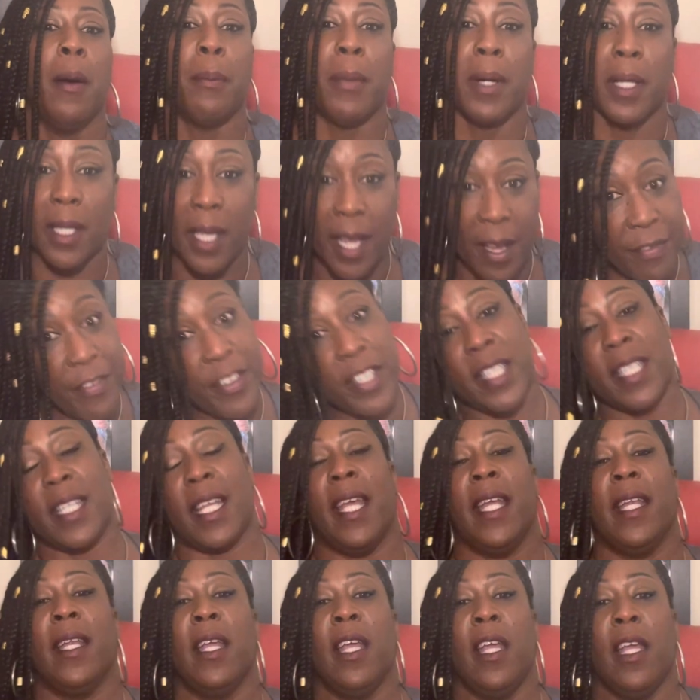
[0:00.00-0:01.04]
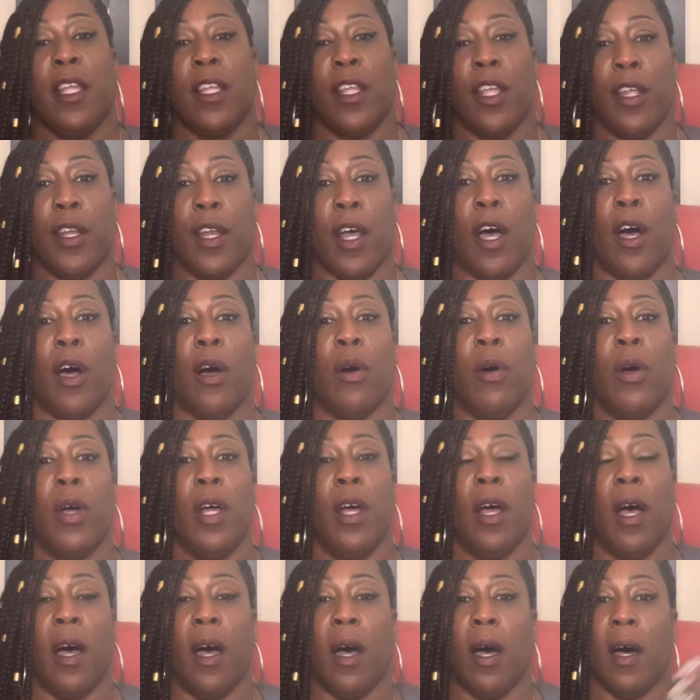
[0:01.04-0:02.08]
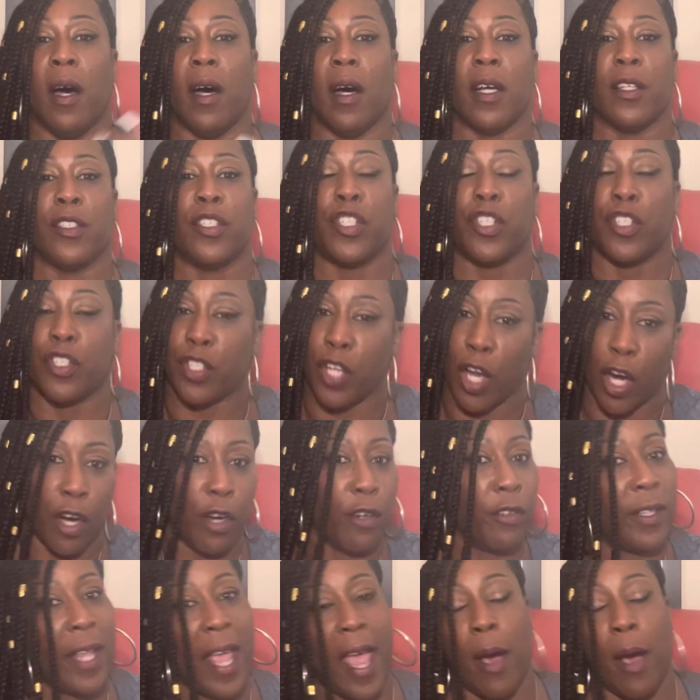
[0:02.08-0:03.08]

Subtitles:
Maleficent, turned